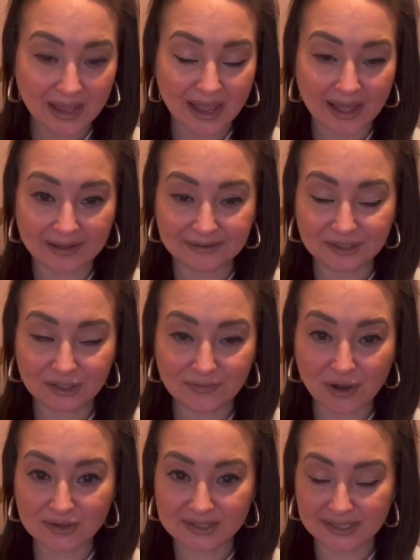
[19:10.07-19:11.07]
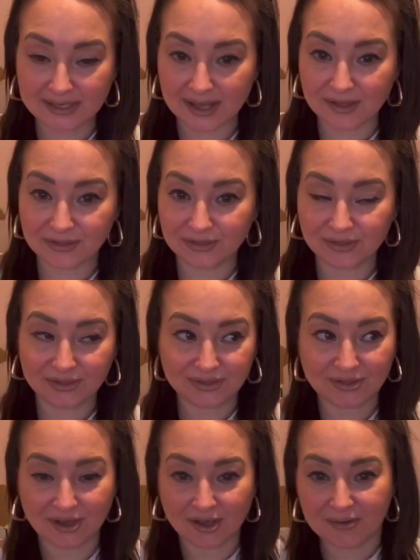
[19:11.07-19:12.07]
And you've all seen it,
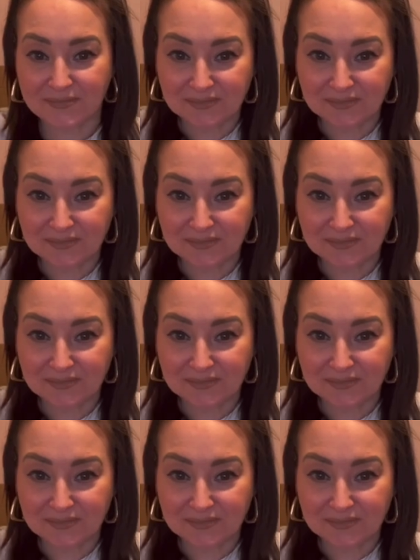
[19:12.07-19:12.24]
the